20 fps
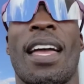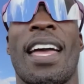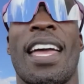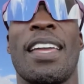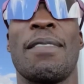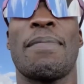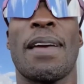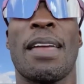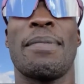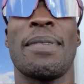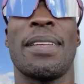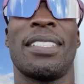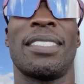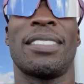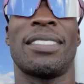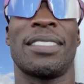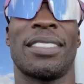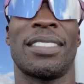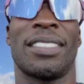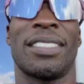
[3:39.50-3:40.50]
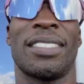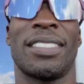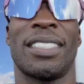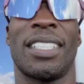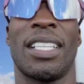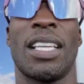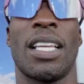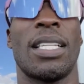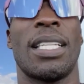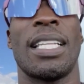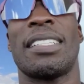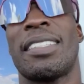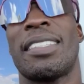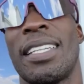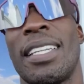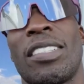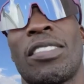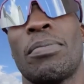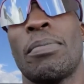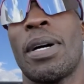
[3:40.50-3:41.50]
Hey baby.
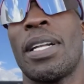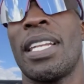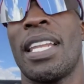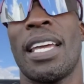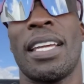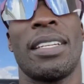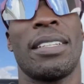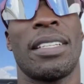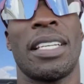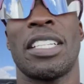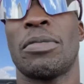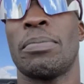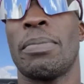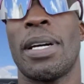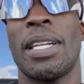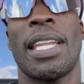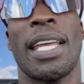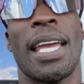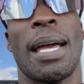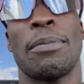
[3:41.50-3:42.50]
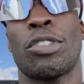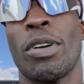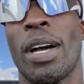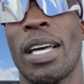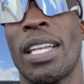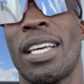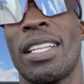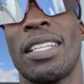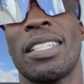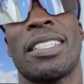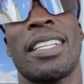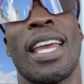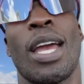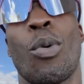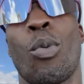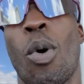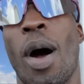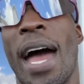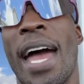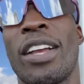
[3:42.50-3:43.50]
Listen, it's Monday. It's Monday. I'm trying to
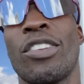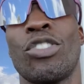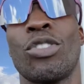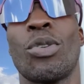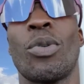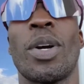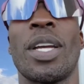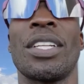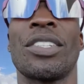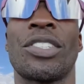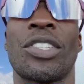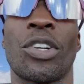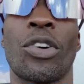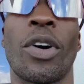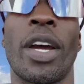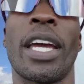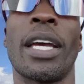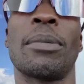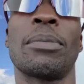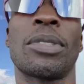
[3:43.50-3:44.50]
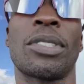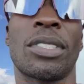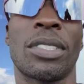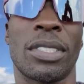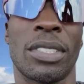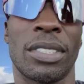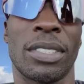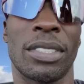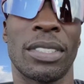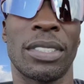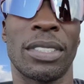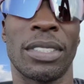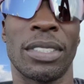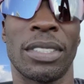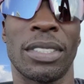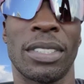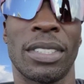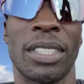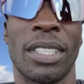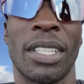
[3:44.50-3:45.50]
understand why is you on Instagrams?
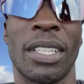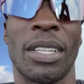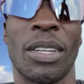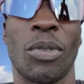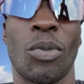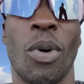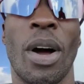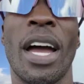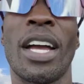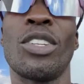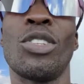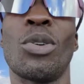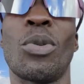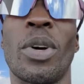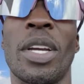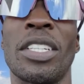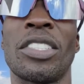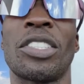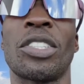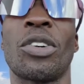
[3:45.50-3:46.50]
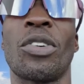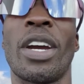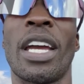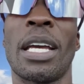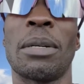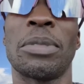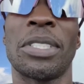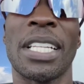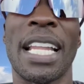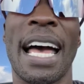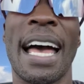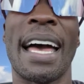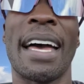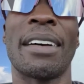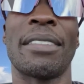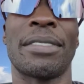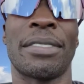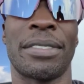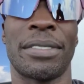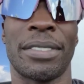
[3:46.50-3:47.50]
Why are you on Instagram's
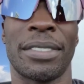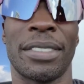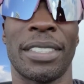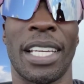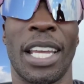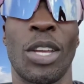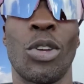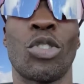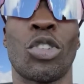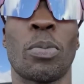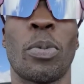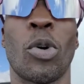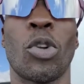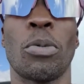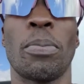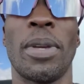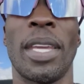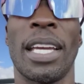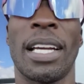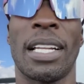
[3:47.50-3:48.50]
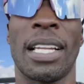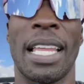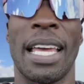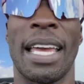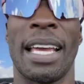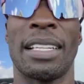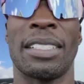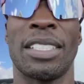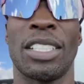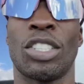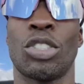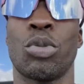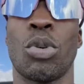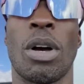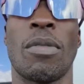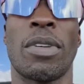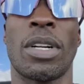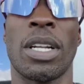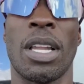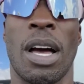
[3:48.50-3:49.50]
live and you supposed to be in class? It's
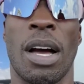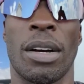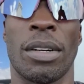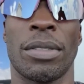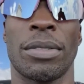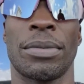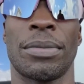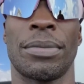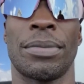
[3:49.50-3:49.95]
12 o'clock.